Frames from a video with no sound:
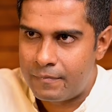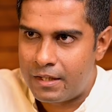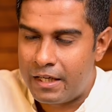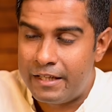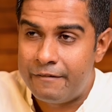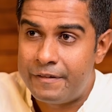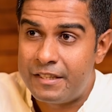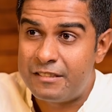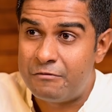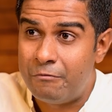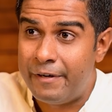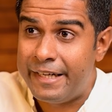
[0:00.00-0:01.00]
and if it
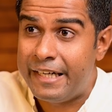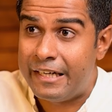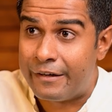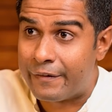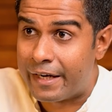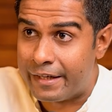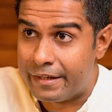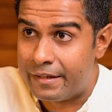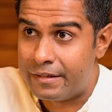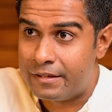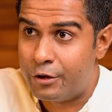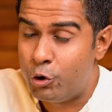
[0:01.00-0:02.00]
is very dry,
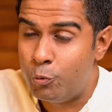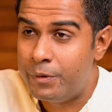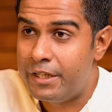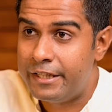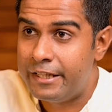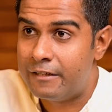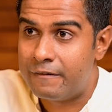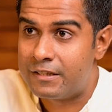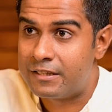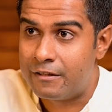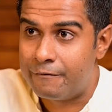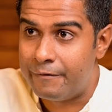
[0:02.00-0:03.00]
the humidity
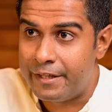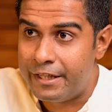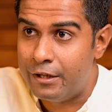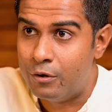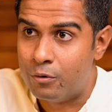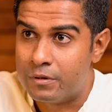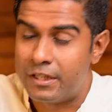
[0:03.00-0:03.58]
levels are very low.